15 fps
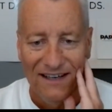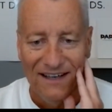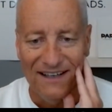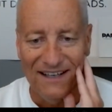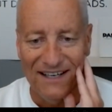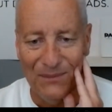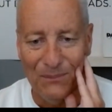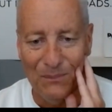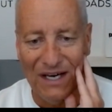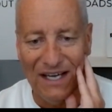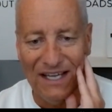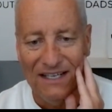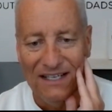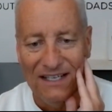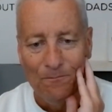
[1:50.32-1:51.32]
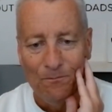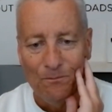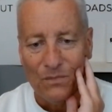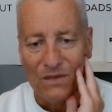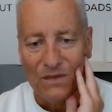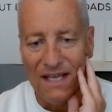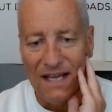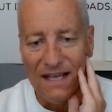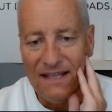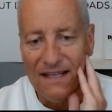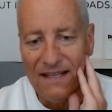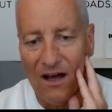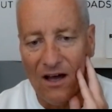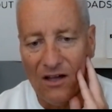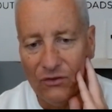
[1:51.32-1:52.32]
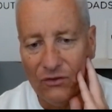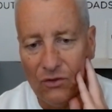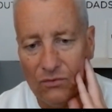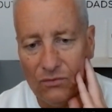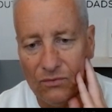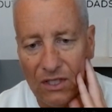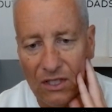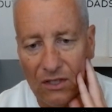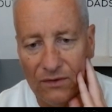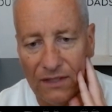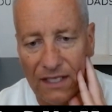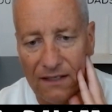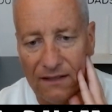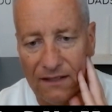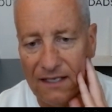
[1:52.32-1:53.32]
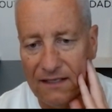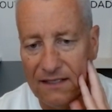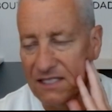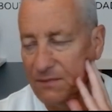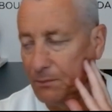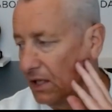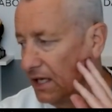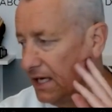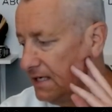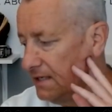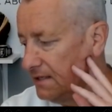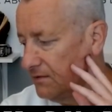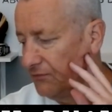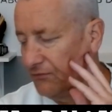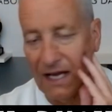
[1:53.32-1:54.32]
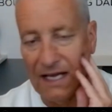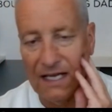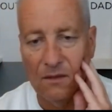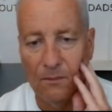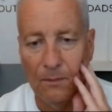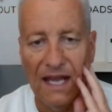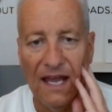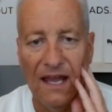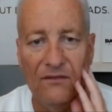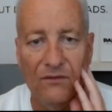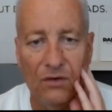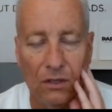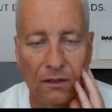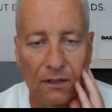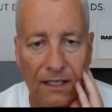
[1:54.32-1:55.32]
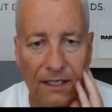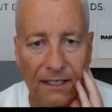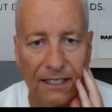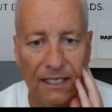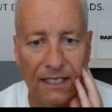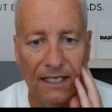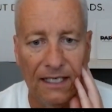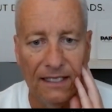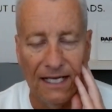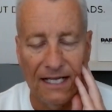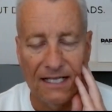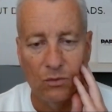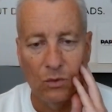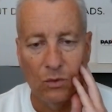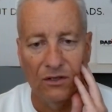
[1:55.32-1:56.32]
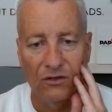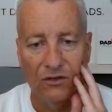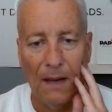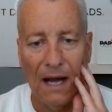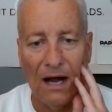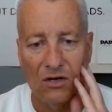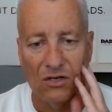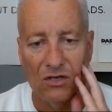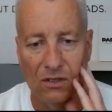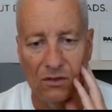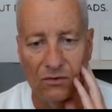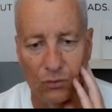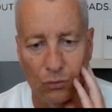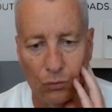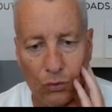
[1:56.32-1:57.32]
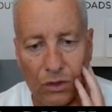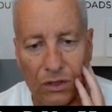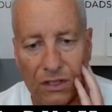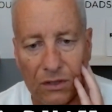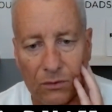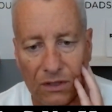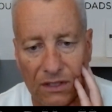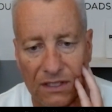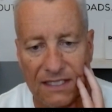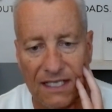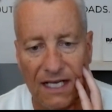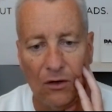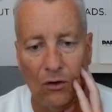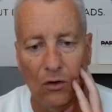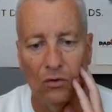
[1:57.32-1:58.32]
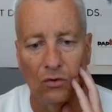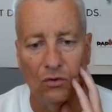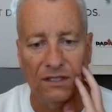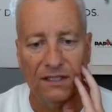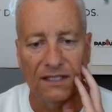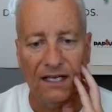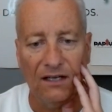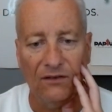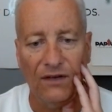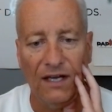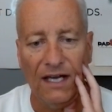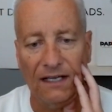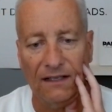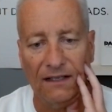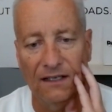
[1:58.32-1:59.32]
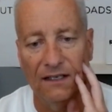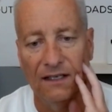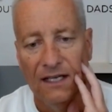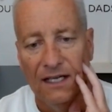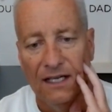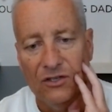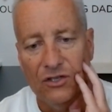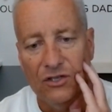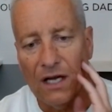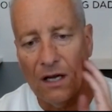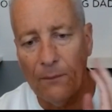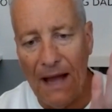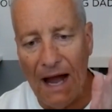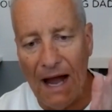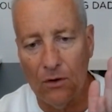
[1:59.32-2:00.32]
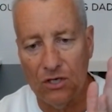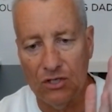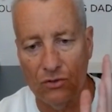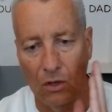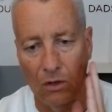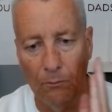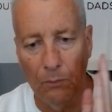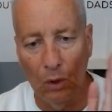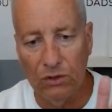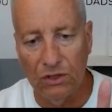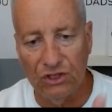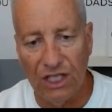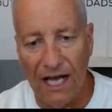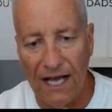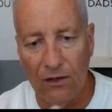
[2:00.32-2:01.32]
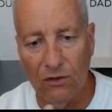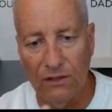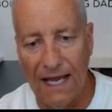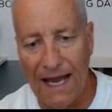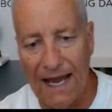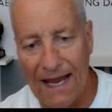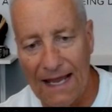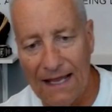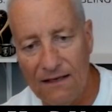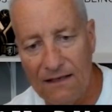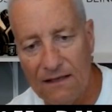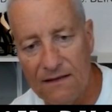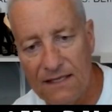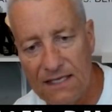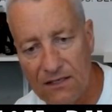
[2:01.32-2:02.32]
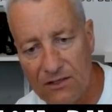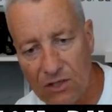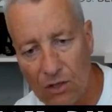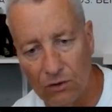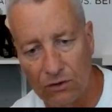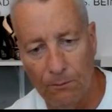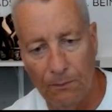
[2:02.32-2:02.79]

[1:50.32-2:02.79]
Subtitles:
But and then they also, they display defiant behavior, and that's when those power struggles really take hold and take effect. And during a power struggle, both the child and the adult,